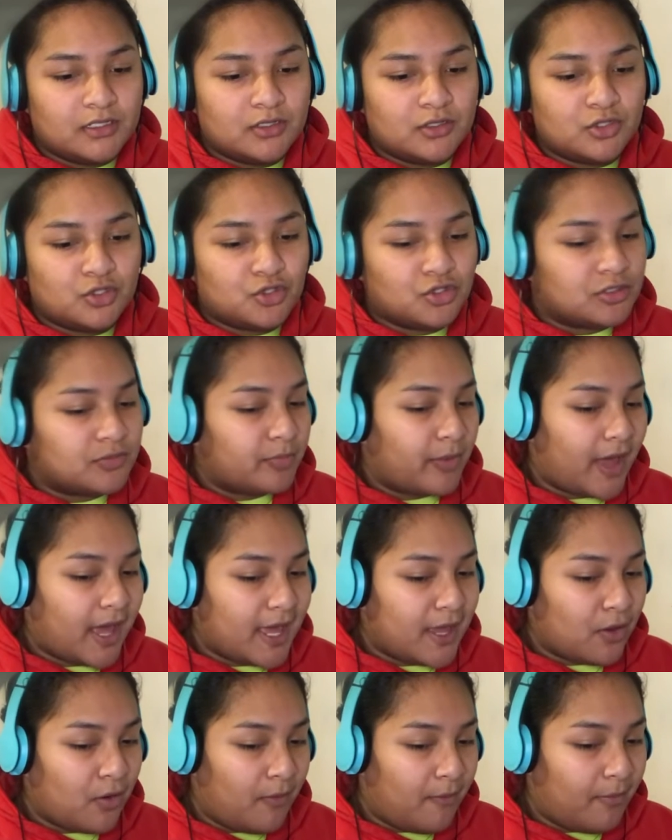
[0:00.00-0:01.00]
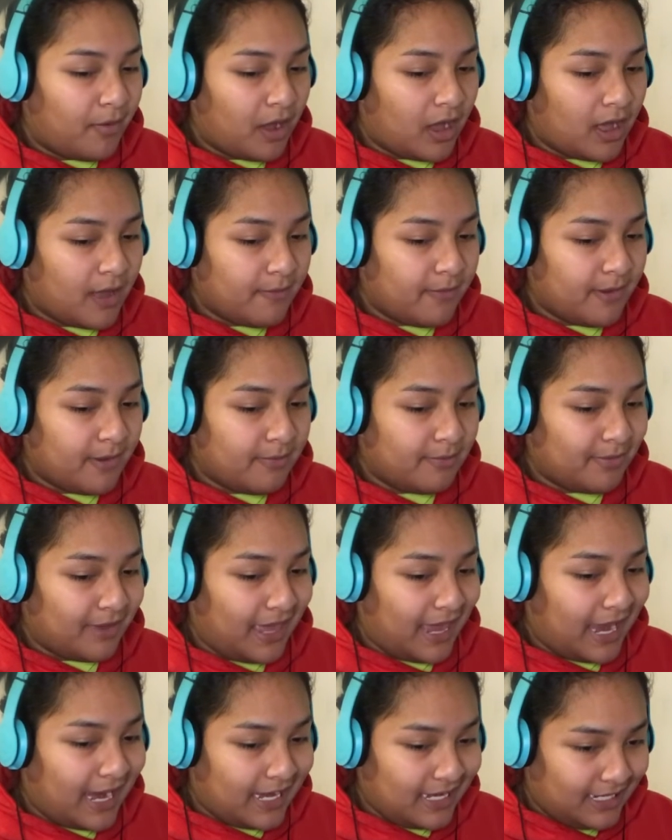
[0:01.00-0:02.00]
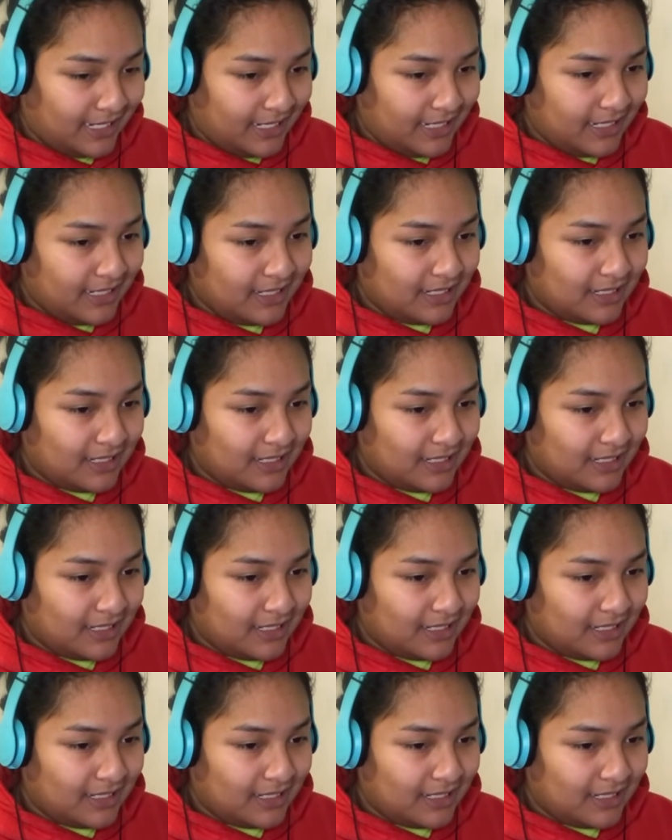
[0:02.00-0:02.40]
to spy on Bob and Patty?